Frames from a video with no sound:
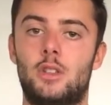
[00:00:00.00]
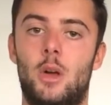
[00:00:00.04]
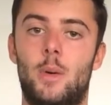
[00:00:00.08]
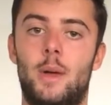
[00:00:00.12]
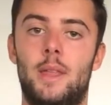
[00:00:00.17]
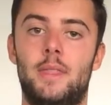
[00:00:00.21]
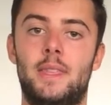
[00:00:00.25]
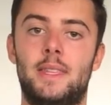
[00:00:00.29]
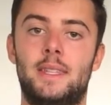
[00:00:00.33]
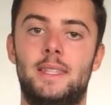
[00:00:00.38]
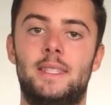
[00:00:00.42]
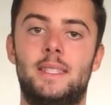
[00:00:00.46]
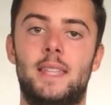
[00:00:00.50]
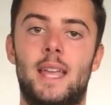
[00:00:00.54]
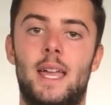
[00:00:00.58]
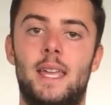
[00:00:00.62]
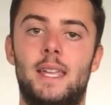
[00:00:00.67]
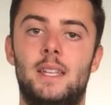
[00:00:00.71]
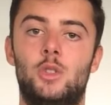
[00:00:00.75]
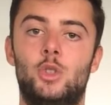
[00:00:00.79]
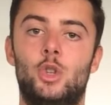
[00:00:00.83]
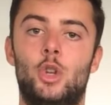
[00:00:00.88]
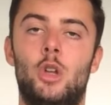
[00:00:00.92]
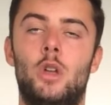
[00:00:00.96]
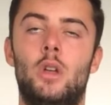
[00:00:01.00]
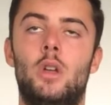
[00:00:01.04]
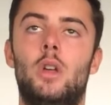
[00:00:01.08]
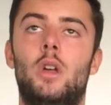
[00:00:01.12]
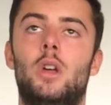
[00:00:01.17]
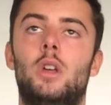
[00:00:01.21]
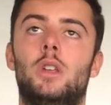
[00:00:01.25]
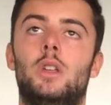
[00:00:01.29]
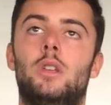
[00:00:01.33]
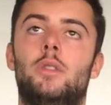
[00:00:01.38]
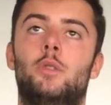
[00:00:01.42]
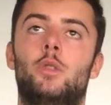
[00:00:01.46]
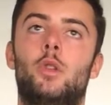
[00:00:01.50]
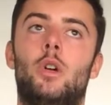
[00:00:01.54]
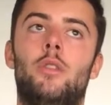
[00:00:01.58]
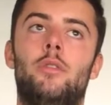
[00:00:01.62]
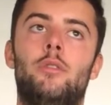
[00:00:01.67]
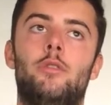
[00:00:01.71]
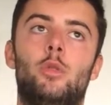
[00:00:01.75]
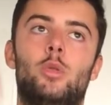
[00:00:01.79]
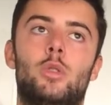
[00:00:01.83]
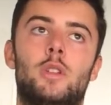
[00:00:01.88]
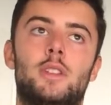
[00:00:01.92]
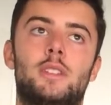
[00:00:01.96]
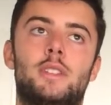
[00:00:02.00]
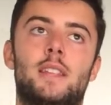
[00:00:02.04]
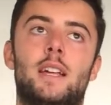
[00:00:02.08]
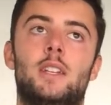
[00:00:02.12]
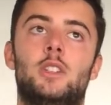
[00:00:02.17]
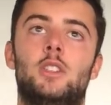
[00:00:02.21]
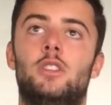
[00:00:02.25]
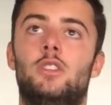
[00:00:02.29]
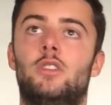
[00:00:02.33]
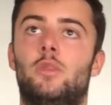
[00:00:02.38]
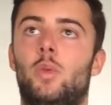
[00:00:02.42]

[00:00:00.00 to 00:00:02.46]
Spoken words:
So at this stage, you've gone through all the stages,